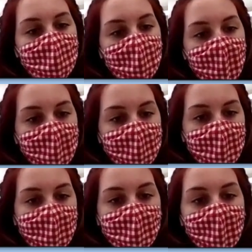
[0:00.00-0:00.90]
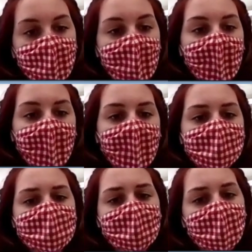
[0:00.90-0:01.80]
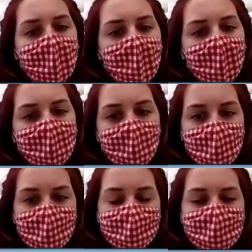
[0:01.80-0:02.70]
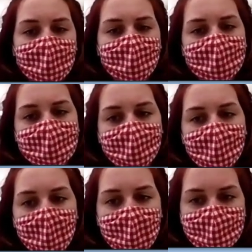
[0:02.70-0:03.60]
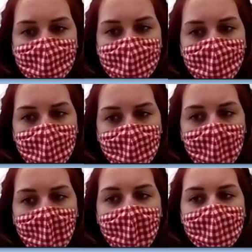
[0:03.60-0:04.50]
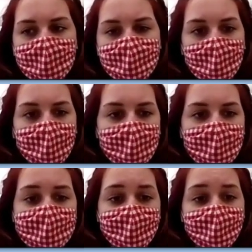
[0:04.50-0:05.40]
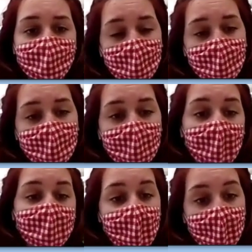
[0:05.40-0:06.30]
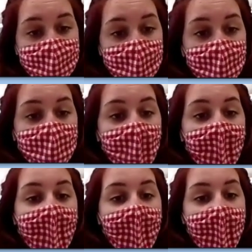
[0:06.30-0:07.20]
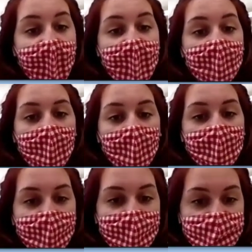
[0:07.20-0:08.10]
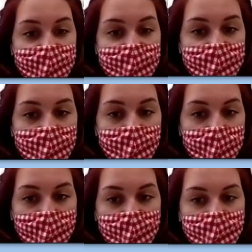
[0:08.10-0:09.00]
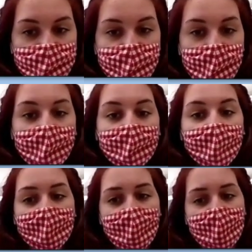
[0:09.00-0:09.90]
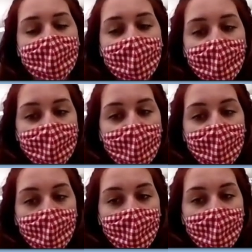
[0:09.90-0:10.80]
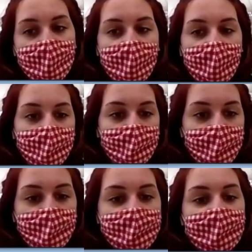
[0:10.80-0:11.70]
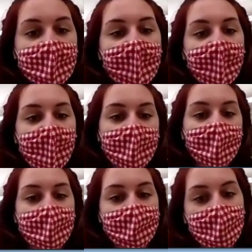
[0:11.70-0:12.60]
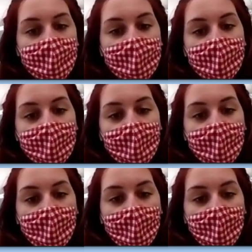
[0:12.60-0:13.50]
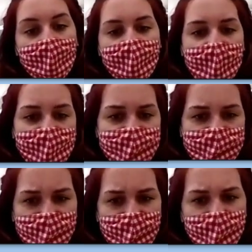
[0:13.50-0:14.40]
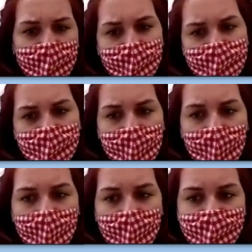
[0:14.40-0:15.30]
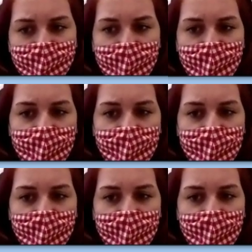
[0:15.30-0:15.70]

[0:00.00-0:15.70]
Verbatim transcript: you healthy. Um, so far, all of the patients that received the vaccine in America have been showing that it's really like effective, and all the vaccines that are being produced are carefully evaluated and approved. And by becoming vaccinated, the person will help others around